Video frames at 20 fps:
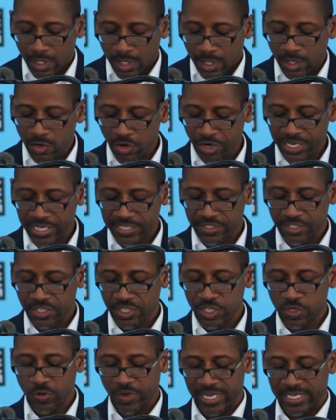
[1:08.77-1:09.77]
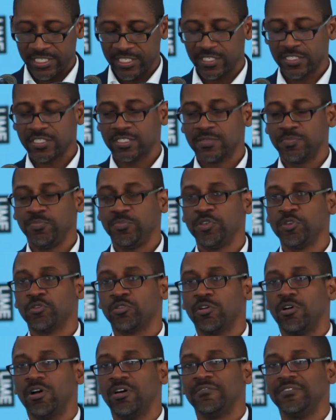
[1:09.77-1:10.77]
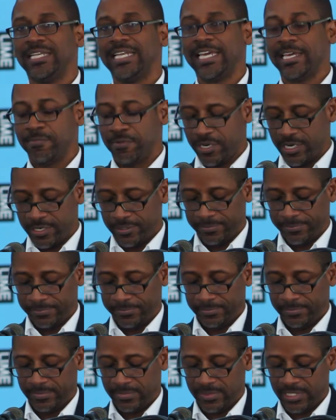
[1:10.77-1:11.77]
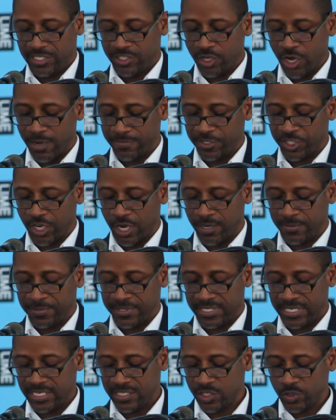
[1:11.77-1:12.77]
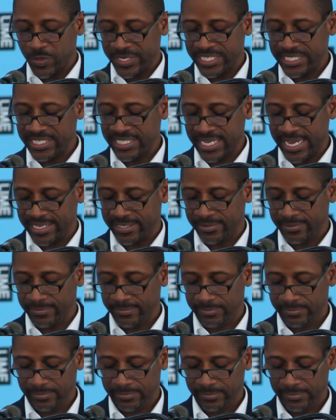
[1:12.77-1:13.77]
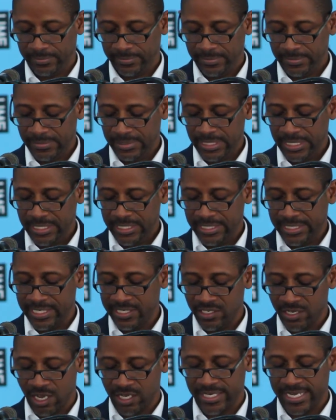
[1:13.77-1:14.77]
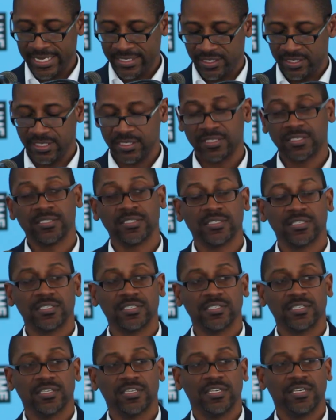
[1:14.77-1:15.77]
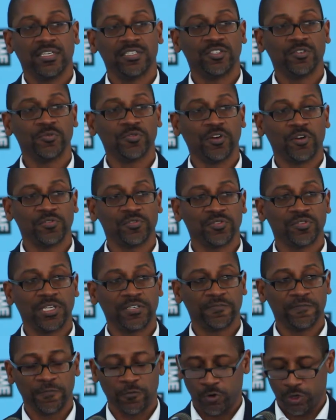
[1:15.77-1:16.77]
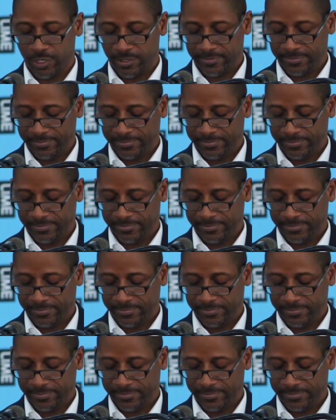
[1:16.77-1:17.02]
According to the US Bureau of Labor, the top jobs in 2010 did not exist in 2004.